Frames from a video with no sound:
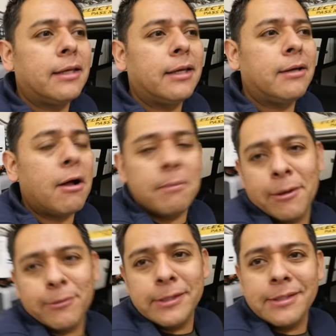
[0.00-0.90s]
in all
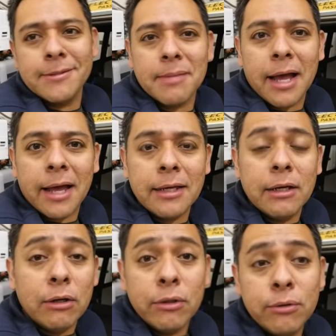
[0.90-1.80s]
my wisdom, I
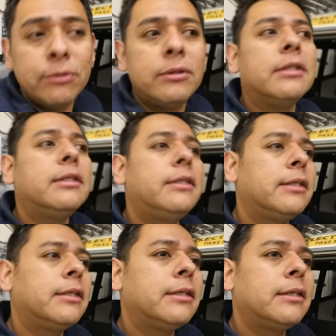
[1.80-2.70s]
glued
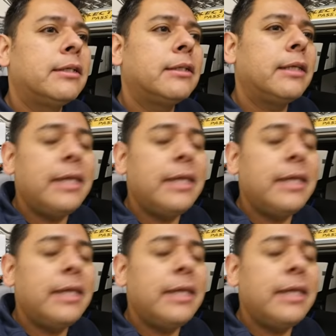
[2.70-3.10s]
the